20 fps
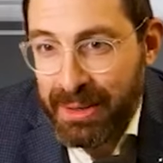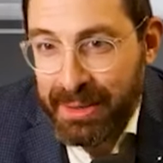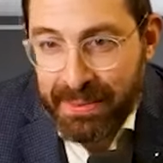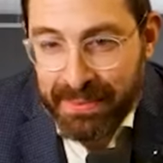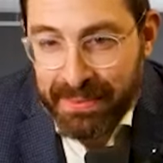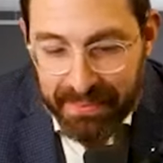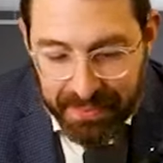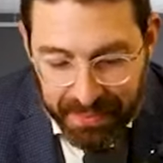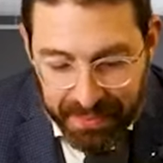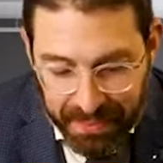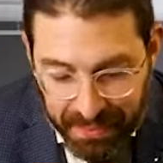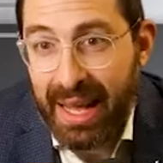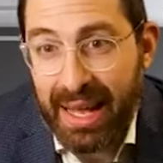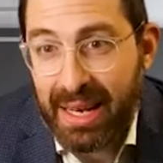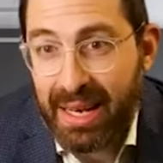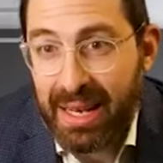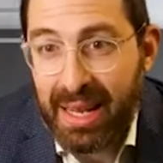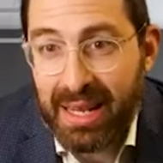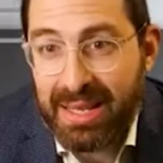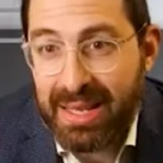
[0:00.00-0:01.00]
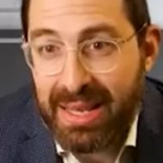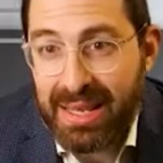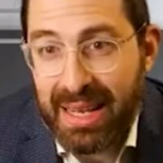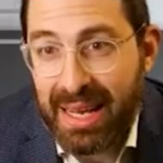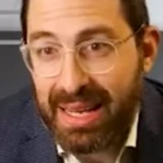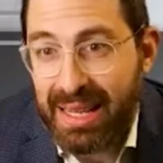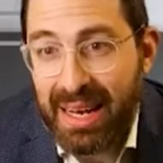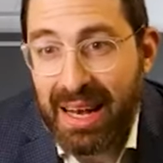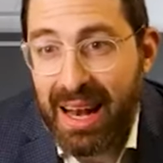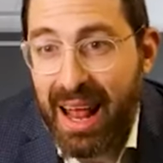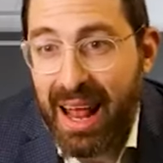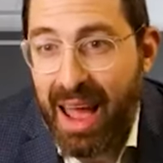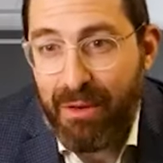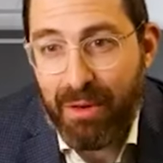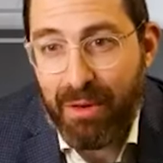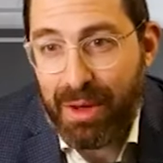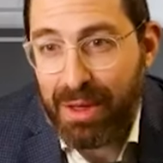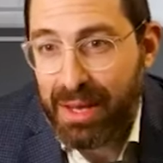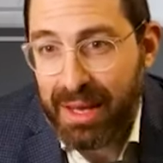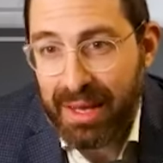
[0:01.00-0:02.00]
Right. And it's, it's like that in
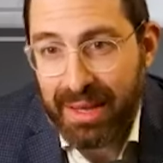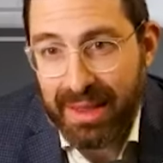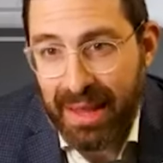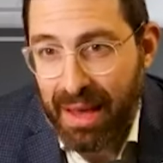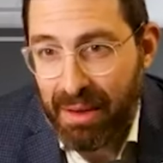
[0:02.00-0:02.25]
everything in